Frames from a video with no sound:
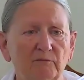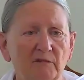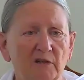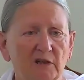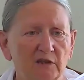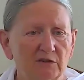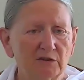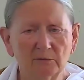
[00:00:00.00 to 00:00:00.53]

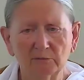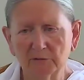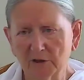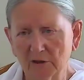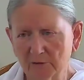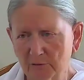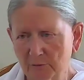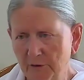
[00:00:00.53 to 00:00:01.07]
can
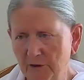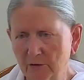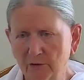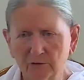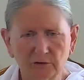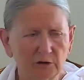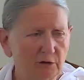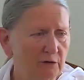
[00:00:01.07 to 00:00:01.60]
sometimes be
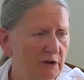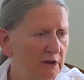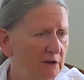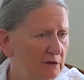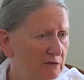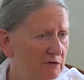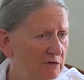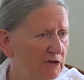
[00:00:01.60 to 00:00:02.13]
called looking
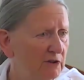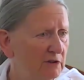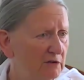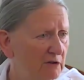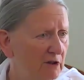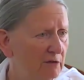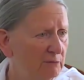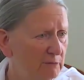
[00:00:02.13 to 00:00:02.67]
good
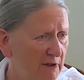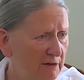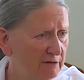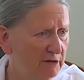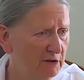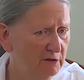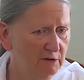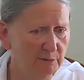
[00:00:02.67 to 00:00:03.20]
syndrome. Have you
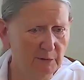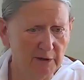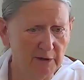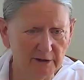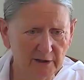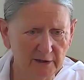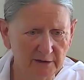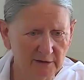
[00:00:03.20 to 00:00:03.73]
heard about that?